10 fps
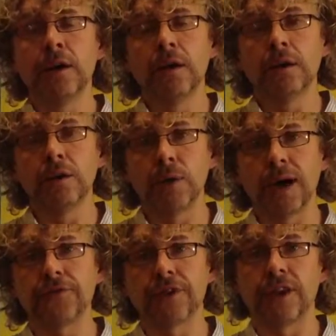And
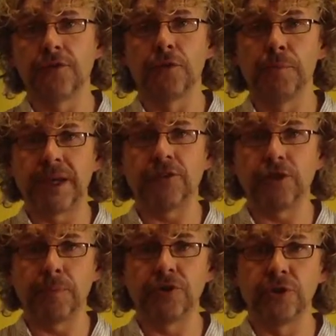then you
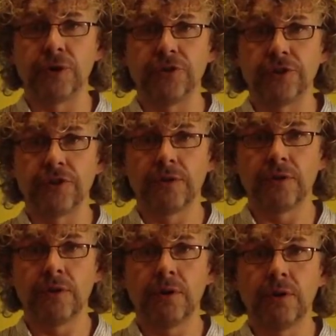have to give them the biggest
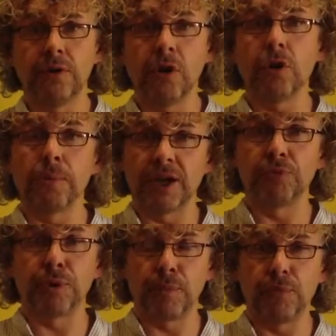opportunities,
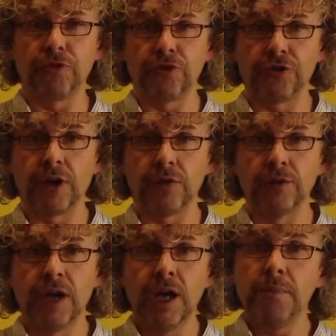not the
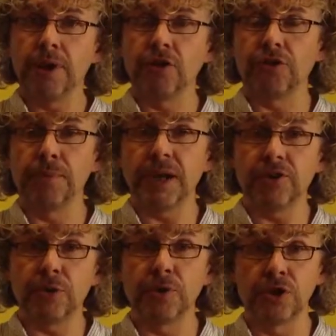biggest problems to solve.
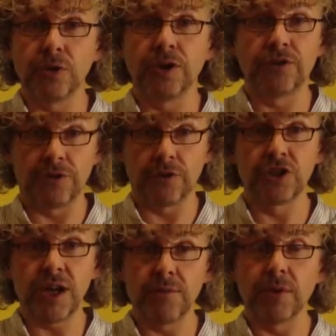Because the
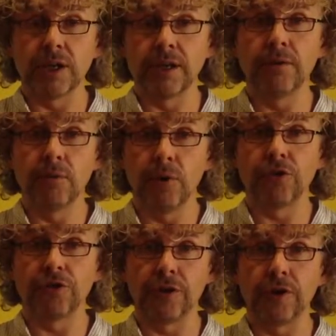biggest opportunities are
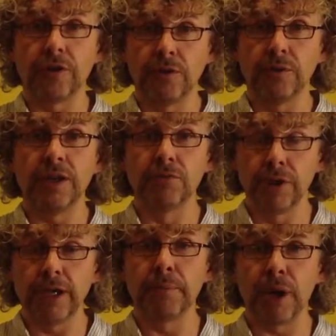generally
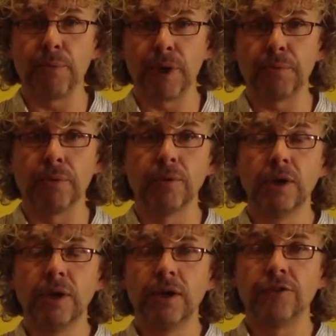ones that you need
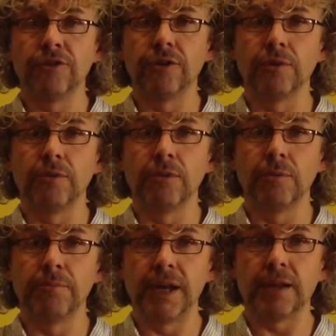really bright people
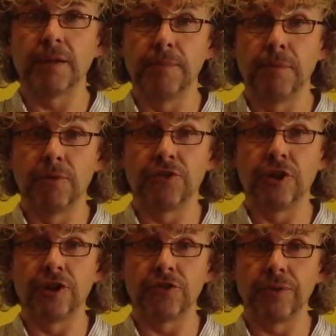to
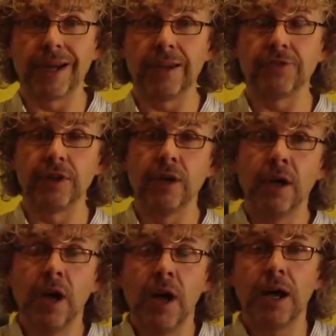make them
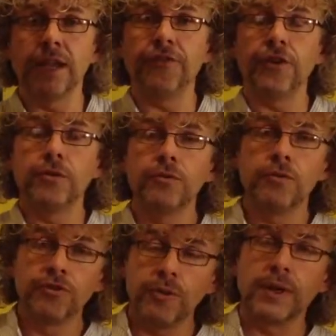turn into reality.
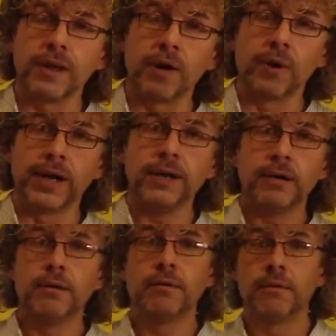And if you
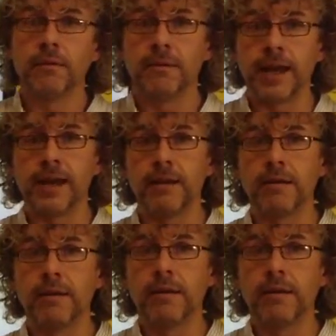do it that way,